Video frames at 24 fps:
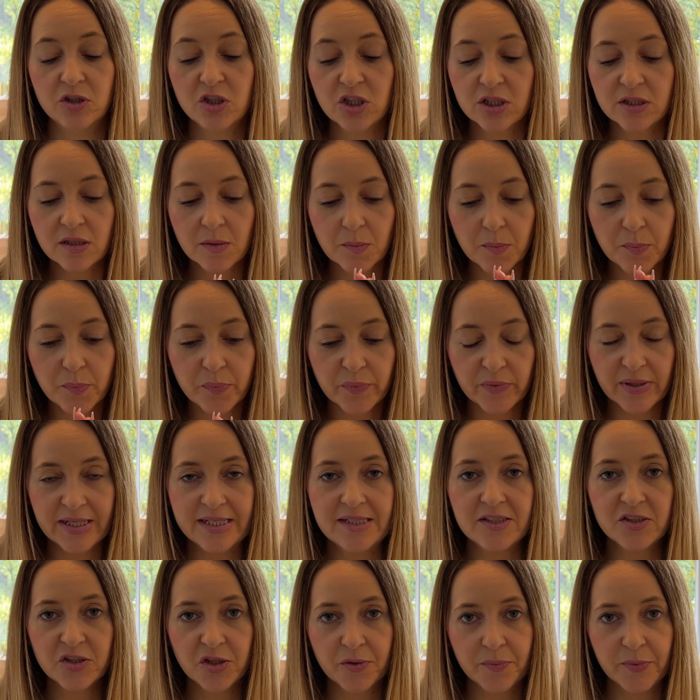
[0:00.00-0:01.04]
Just
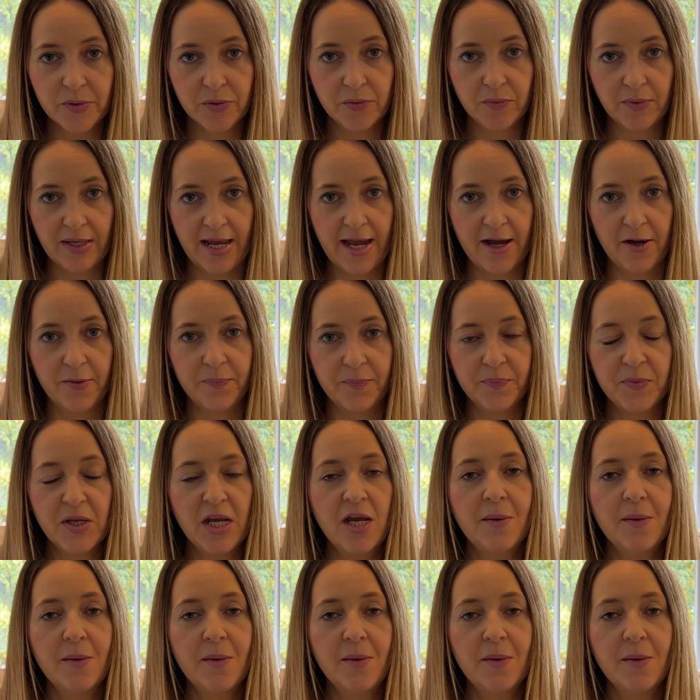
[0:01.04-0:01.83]
brainstorm it all out,